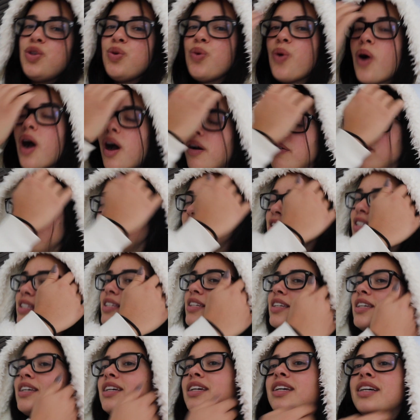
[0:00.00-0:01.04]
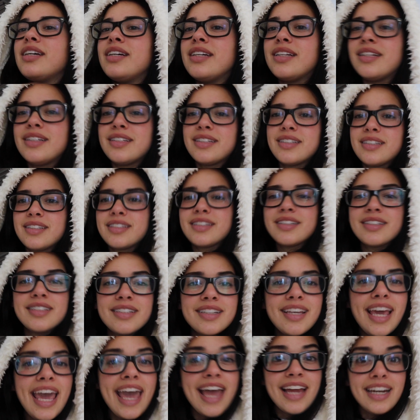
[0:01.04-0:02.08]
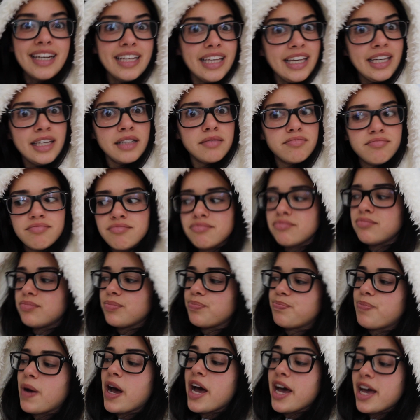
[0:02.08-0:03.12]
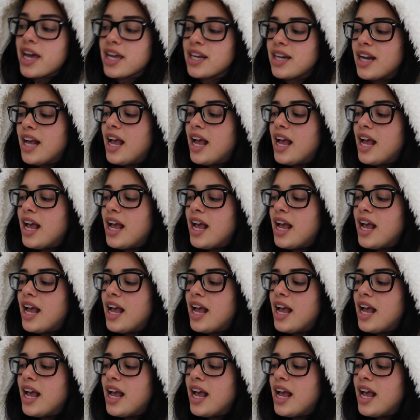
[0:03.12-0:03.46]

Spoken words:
you obviously can't eat, but